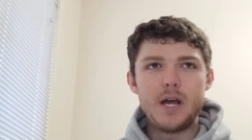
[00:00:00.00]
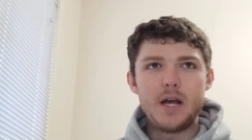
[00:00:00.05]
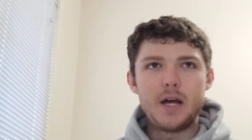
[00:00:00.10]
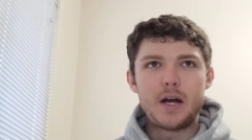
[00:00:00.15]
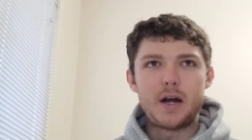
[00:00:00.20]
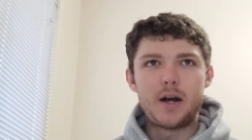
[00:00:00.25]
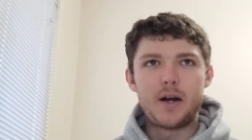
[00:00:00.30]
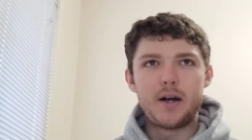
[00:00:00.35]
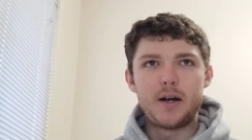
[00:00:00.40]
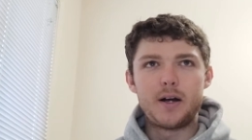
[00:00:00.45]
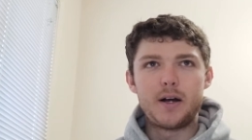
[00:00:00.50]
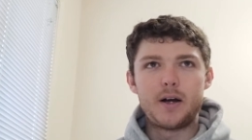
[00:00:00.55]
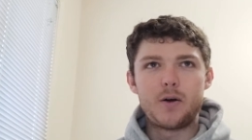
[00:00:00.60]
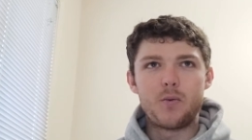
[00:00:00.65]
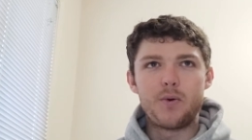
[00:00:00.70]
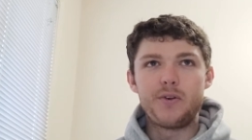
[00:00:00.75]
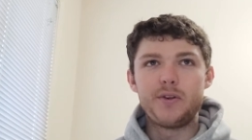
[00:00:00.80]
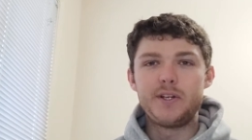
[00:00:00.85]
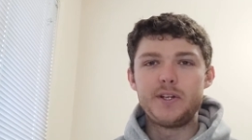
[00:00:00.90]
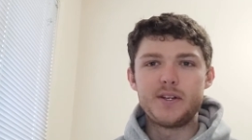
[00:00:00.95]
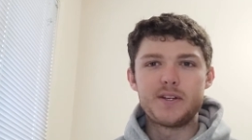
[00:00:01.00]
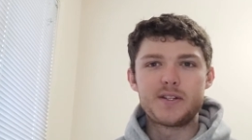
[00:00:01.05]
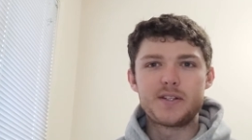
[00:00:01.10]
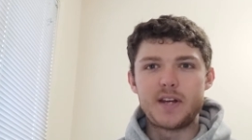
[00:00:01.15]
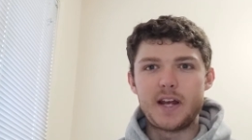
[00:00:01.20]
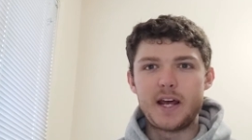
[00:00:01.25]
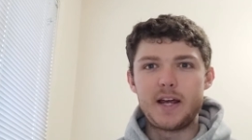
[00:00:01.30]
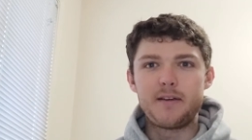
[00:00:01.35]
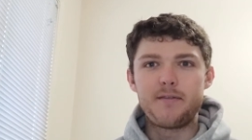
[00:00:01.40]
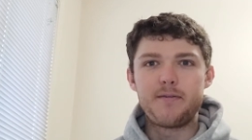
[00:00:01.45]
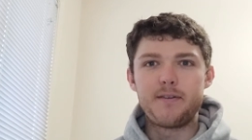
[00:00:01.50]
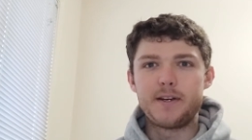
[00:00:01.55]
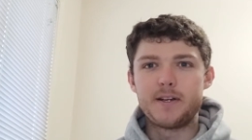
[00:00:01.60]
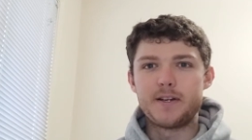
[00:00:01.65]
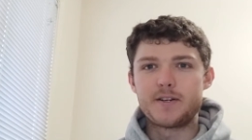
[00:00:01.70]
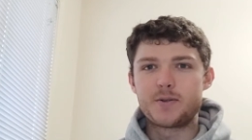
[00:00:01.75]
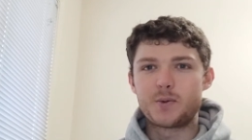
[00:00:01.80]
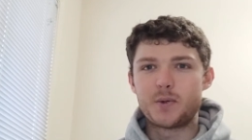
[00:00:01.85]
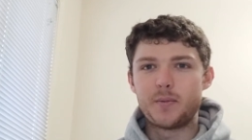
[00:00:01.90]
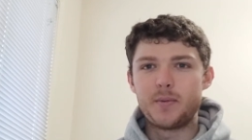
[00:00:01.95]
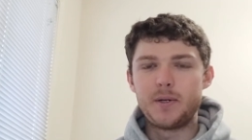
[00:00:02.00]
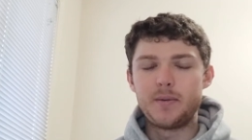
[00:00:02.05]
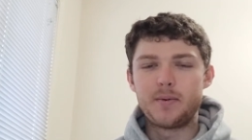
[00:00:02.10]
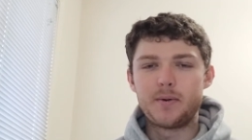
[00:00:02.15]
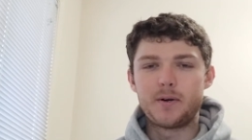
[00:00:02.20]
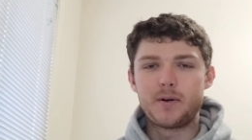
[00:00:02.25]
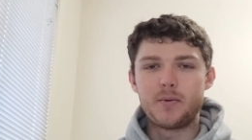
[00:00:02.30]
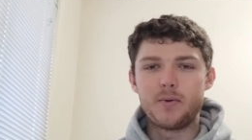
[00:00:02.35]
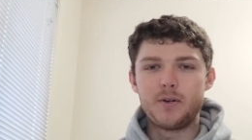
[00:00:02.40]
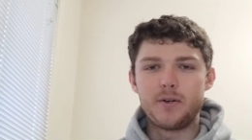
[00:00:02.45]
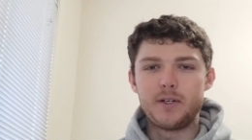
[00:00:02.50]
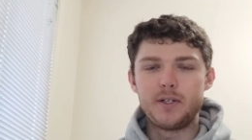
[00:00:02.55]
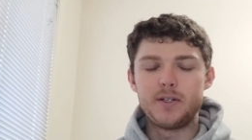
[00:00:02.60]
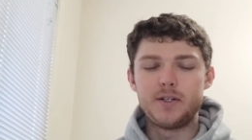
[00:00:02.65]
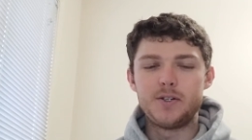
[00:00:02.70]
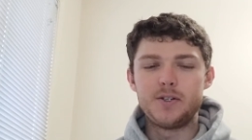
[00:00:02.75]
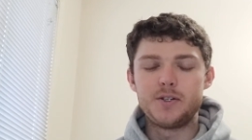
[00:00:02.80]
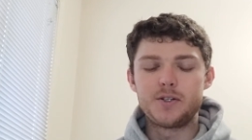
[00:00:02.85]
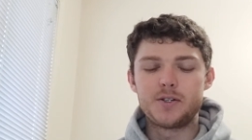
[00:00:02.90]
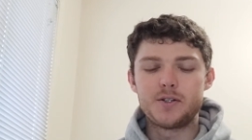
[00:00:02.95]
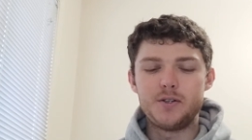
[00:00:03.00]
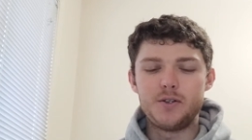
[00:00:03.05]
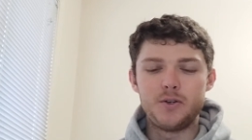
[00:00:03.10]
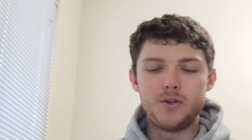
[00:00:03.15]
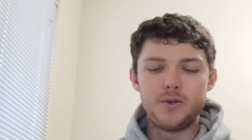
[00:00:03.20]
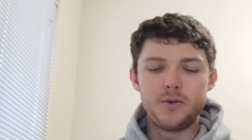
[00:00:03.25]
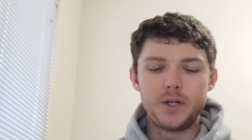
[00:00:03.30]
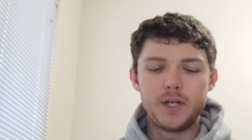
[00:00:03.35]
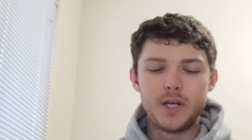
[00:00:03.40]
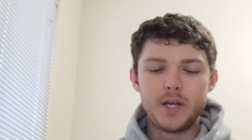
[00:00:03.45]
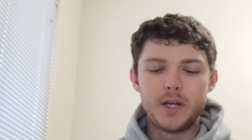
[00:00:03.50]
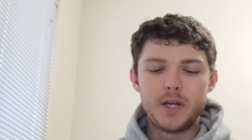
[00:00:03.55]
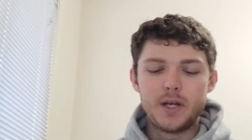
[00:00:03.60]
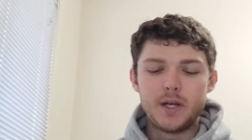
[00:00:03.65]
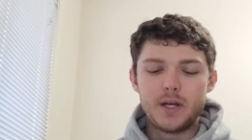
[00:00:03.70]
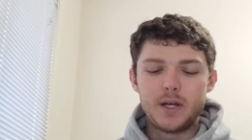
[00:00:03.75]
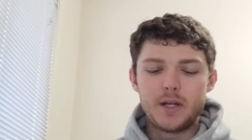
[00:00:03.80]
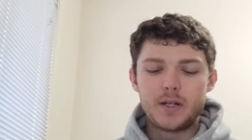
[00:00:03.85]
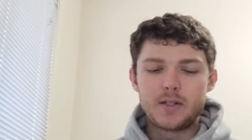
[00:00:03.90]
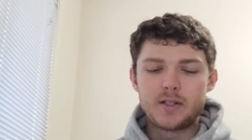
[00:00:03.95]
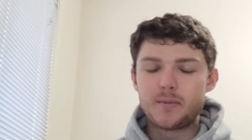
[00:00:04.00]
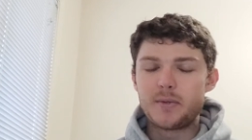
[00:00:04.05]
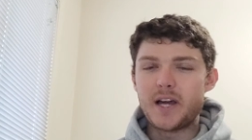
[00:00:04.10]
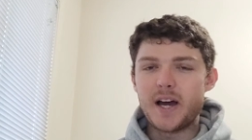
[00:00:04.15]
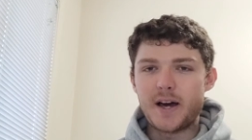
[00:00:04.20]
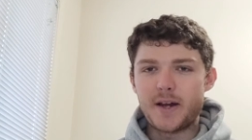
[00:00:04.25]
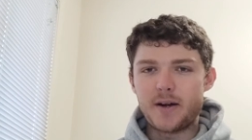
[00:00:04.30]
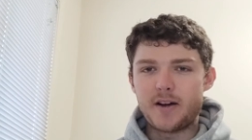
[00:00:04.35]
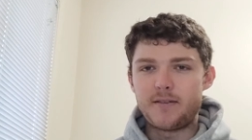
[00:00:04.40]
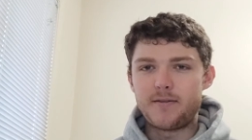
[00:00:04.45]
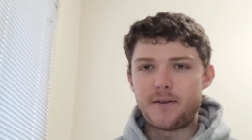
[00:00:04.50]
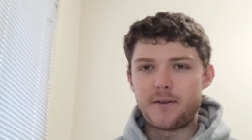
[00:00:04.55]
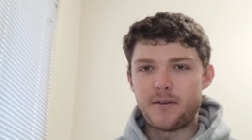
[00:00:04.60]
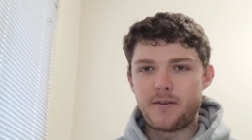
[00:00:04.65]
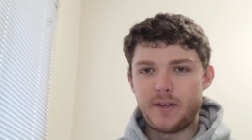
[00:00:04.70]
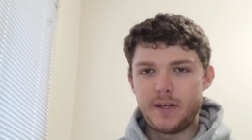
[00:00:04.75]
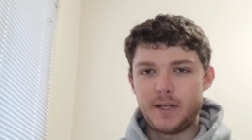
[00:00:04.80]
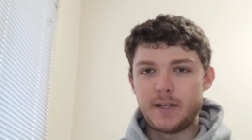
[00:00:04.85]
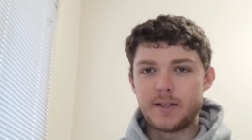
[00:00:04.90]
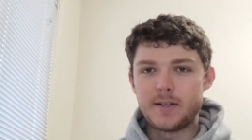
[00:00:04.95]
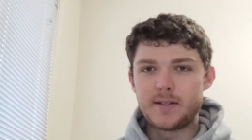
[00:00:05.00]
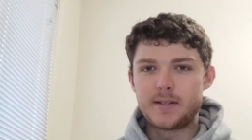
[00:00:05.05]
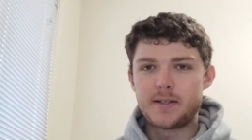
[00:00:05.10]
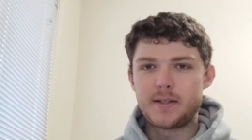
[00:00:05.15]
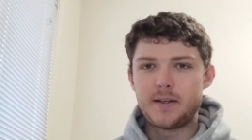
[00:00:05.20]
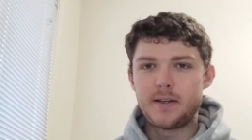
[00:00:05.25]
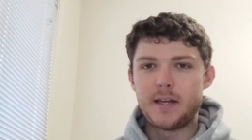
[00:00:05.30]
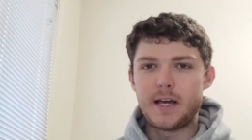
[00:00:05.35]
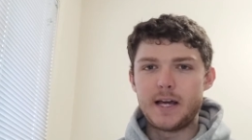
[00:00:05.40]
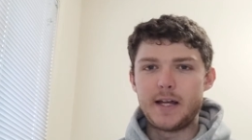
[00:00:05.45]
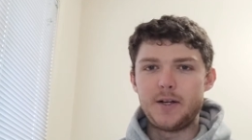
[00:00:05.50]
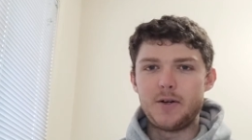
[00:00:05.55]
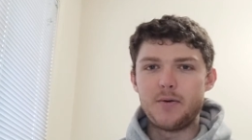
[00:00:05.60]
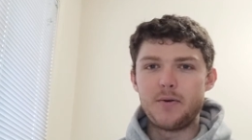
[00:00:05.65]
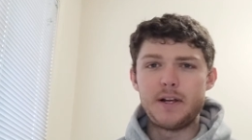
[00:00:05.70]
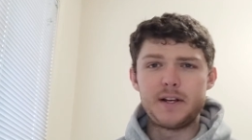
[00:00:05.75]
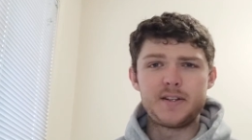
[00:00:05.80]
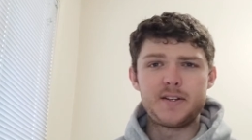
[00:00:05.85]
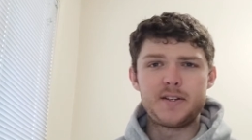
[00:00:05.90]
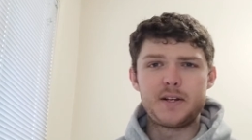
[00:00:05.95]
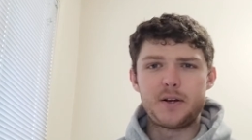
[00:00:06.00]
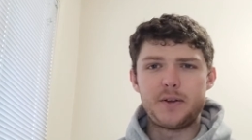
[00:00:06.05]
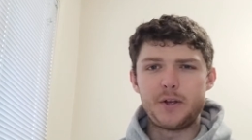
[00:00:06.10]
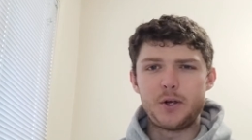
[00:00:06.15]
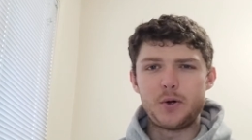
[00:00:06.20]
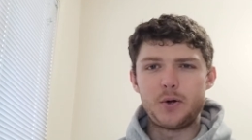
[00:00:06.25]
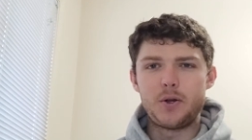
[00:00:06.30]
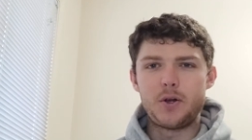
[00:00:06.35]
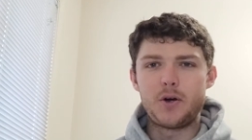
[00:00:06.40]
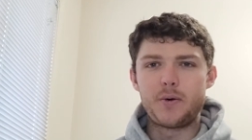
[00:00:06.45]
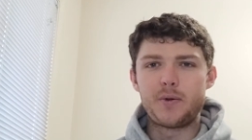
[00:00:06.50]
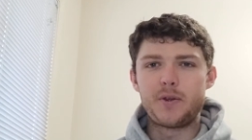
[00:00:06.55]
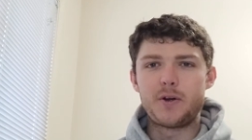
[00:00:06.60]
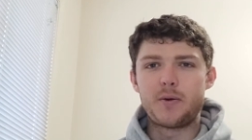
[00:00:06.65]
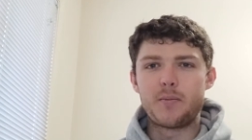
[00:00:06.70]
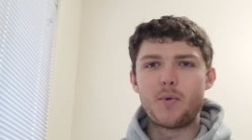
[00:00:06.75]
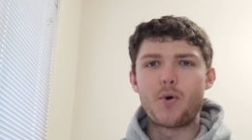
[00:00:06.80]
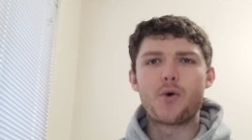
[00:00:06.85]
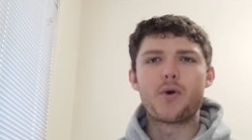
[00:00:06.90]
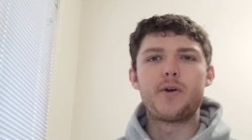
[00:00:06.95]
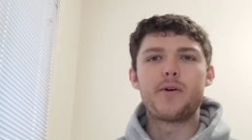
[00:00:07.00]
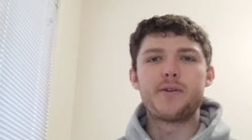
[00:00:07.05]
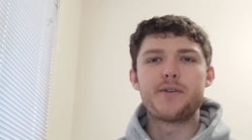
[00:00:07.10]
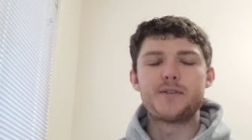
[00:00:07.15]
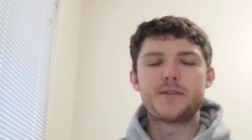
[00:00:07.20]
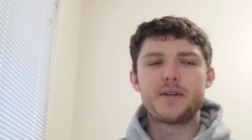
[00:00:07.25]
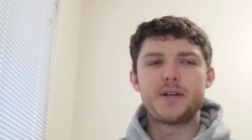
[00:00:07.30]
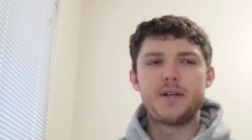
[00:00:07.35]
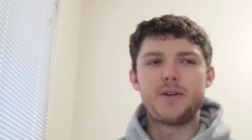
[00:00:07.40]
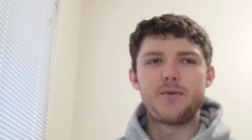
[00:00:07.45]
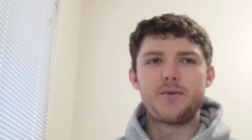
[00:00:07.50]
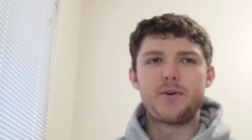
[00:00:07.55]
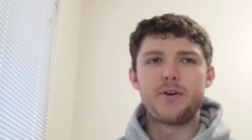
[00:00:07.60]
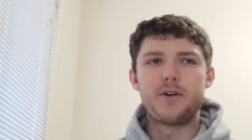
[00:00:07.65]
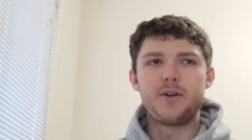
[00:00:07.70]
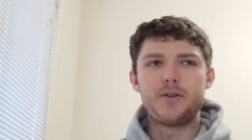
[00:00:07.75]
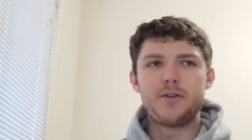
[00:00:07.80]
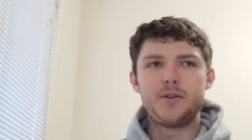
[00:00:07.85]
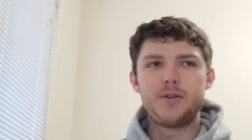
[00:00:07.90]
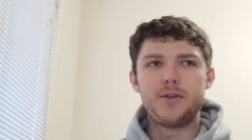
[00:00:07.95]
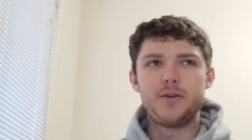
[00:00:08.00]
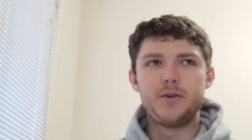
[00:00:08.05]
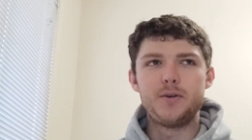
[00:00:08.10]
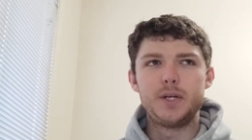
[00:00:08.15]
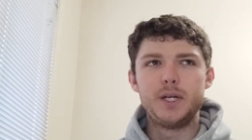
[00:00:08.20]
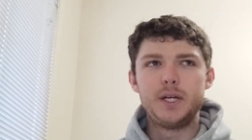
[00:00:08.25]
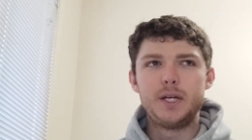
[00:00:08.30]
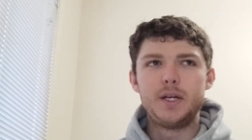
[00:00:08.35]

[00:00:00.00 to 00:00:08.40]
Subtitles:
are willing to snag fish, where people are willing to just do some god-awful things that don't necessarily go along with their morals in order to